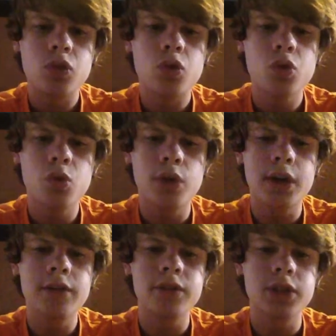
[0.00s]

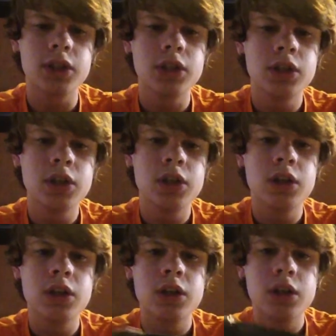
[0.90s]
whatever.
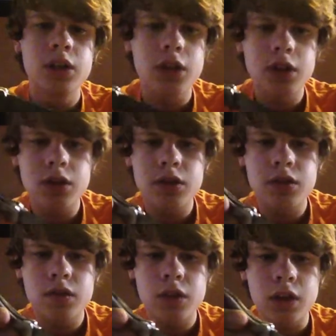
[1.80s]

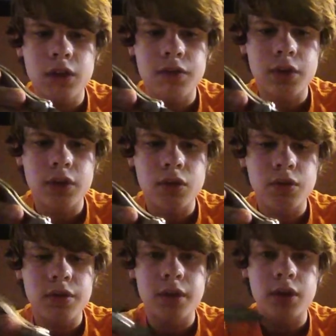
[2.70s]
This knife I
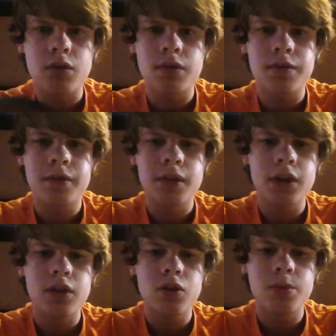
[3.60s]
don't think will
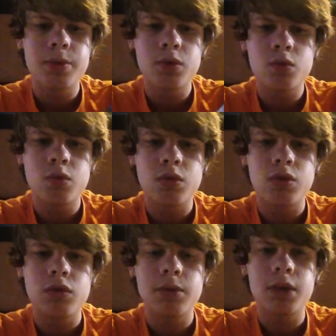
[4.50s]
fit. Nope, it
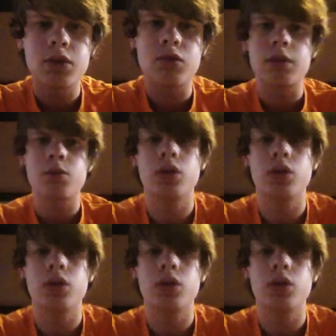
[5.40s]
won't. Let me go grab one